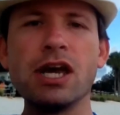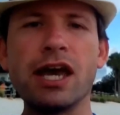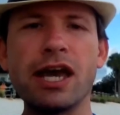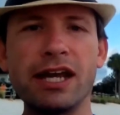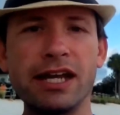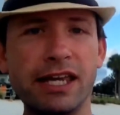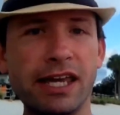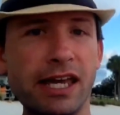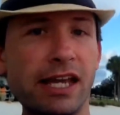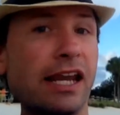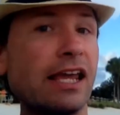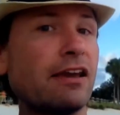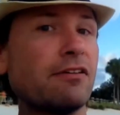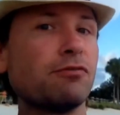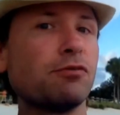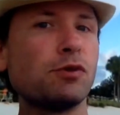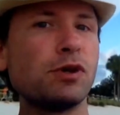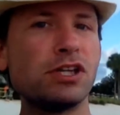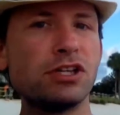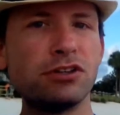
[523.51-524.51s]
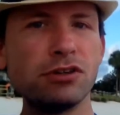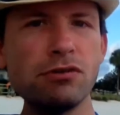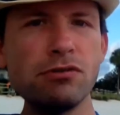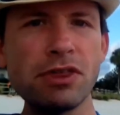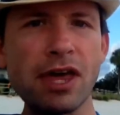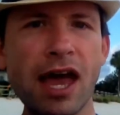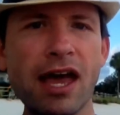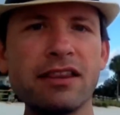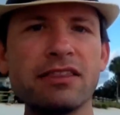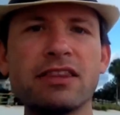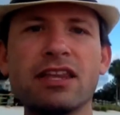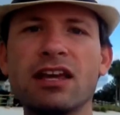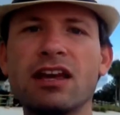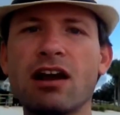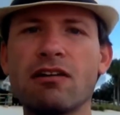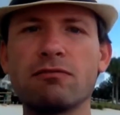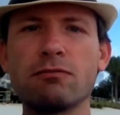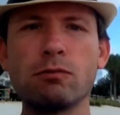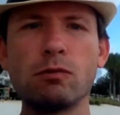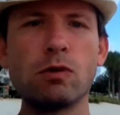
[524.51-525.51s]
And again, if we do that, the
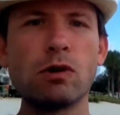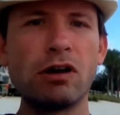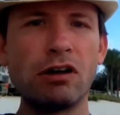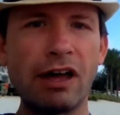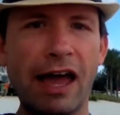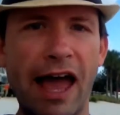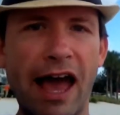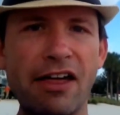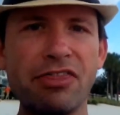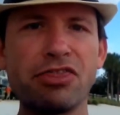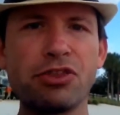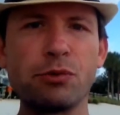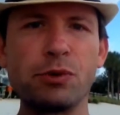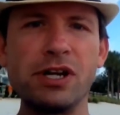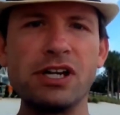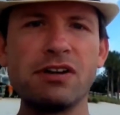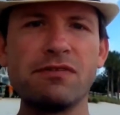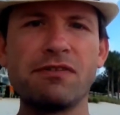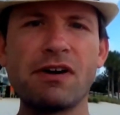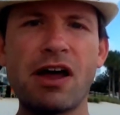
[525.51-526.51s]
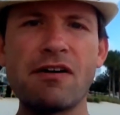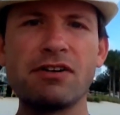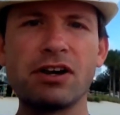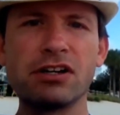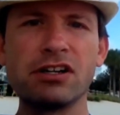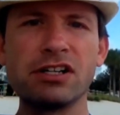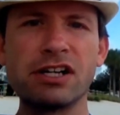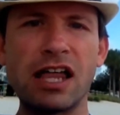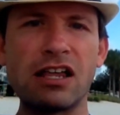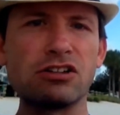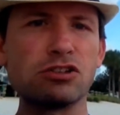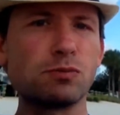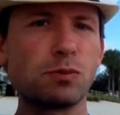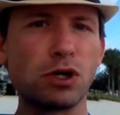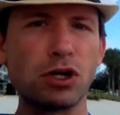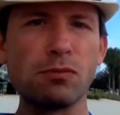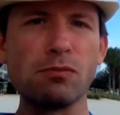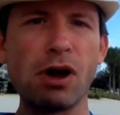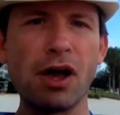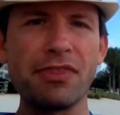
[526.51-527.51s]
government will add three to five hundred dollars
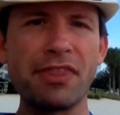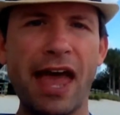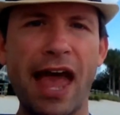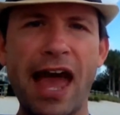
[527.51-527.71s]
per month